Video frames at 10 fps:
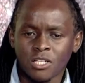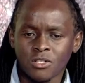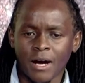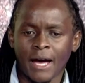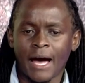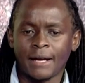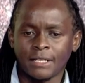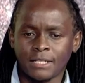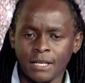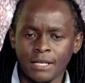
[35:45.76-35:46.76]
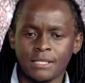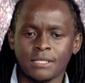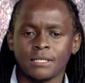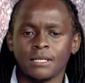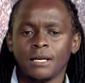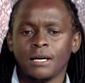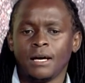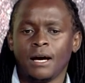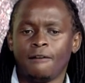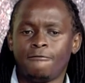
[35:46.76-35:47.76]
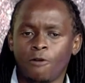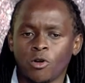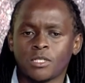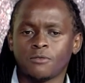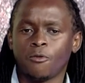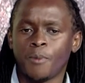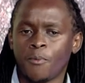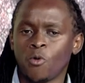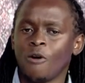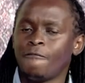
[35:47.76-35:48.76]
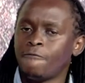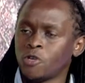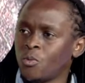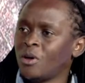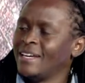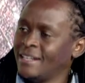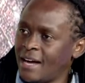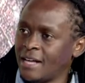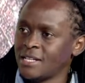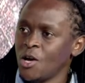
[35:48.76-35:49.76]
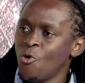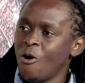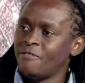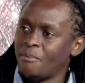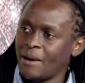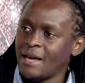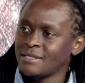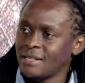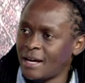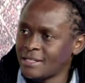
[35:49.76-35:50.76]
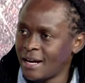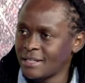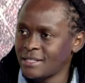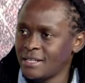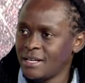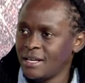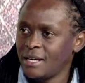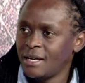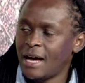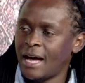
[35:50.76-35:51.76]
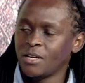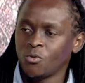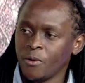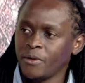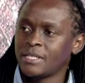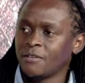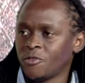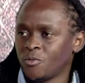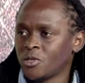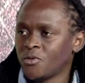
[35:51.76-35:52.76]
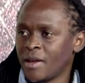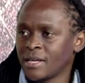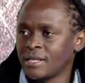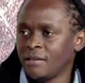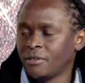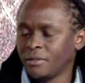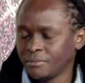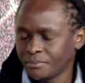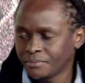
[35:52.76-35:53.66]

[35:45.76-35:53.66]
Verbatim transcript: try and at least uh, vote for people who have football in heart, who have the players at heart. Yes. And we will take football to the next level.